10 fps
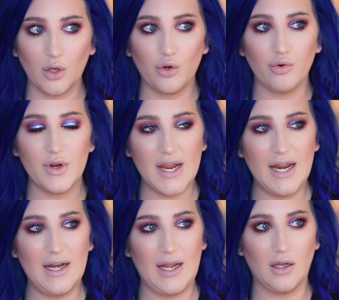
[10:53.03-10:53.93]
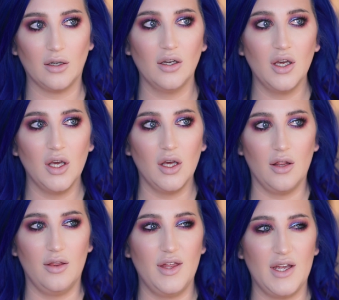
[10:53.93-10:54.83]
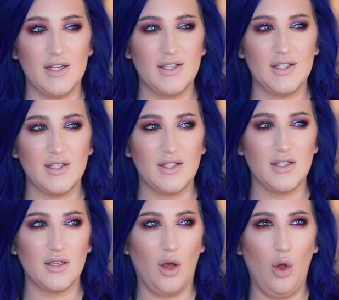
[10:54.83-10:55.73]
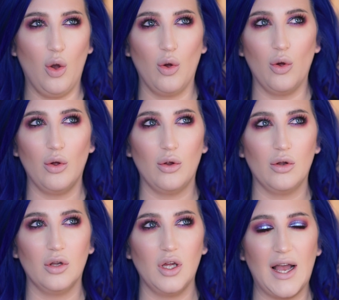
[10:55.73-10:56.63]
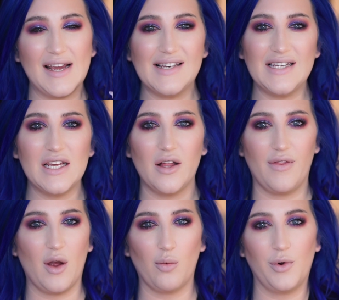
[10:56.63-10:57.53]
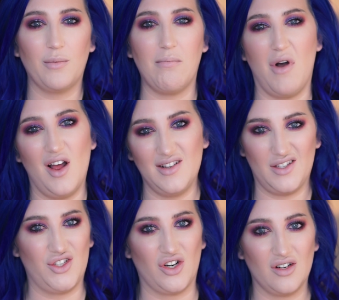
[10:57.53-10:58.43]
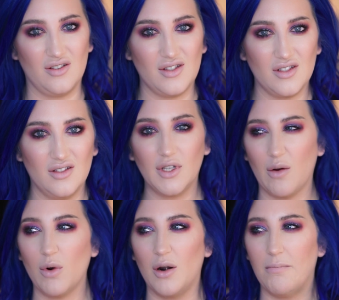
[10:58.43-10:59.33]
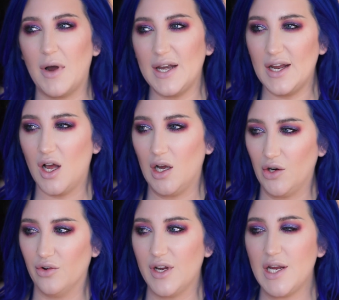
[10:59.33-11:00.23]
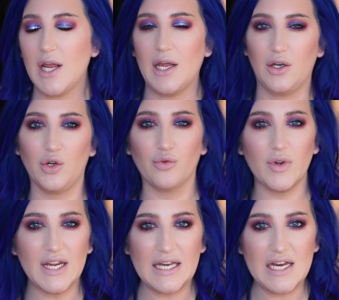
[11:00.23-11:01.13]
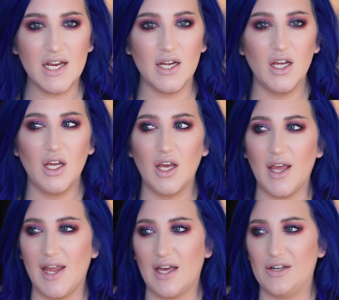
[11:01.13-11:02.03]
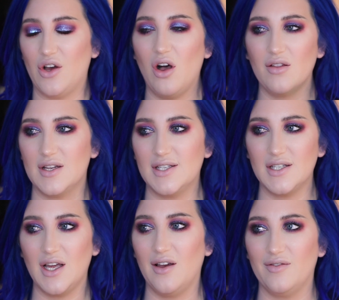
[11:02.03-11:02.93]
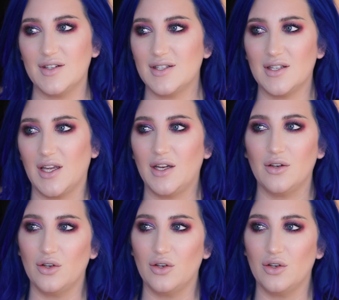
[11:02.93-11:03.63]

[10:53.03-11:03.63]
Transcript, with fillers: creating this whole idea that we're monsters, that we're money hungry and greedy and all this stuff. It's like,